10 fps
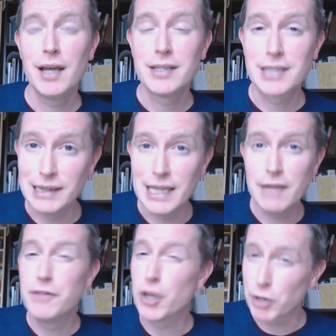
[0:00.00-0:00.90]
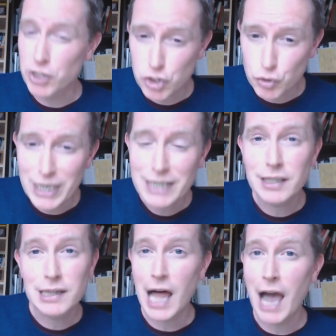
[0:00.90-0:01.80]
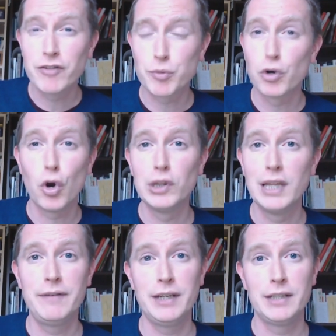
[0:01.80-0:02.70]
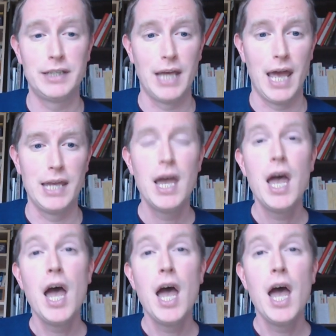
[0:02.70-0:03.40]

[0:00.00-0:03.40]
to live the restricted lives we're all living today